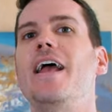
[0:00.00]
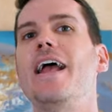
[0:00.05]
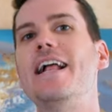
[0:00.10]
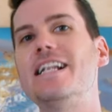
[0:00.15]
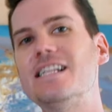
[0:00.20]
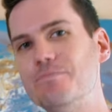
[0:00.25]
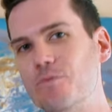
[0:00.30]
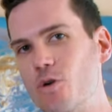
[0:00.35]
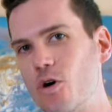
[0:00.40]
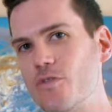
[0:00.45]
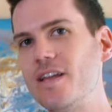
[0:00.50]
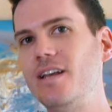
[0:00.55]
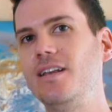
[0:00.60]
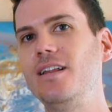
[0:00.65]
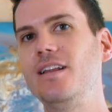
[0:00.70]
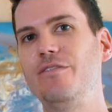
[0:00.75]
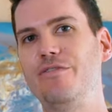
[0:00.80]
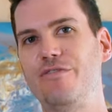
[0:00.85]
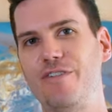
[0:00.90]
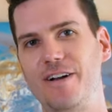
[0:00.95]
it's more than a
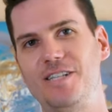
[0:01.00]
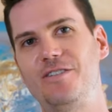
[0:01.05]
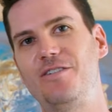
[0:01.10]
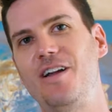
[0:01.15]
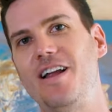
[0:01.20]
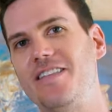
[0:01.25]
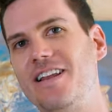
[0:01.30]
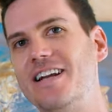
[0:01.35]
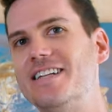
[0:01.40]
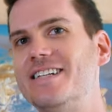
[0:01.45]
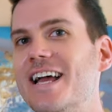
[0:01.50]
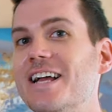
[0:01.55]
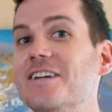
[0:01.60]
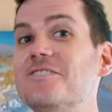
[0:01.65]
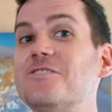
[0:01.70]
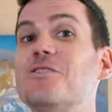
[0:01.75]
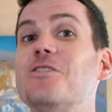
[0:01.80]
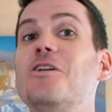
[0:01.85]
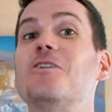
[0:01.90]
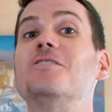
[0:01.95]
little frustrating that it
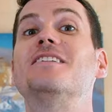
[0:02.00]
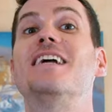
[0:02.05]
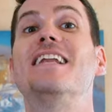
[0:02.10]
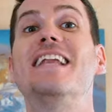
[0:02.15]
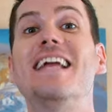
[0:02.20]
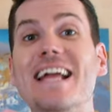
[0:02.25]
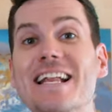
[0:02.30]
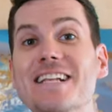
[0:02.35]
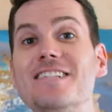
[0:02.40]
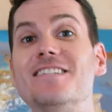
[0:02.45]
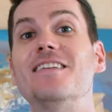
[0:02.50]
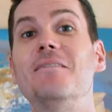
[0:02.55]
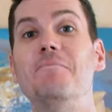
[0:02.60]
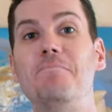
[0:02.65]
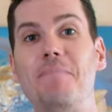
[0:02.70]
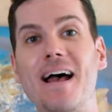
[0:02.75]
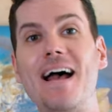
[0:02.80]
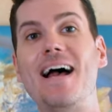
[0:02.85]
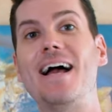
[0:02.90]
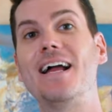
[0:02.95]
takes so long to get into the
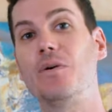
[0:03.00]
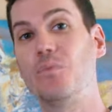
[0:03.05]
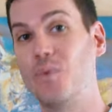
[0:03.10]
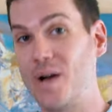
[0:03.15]
bag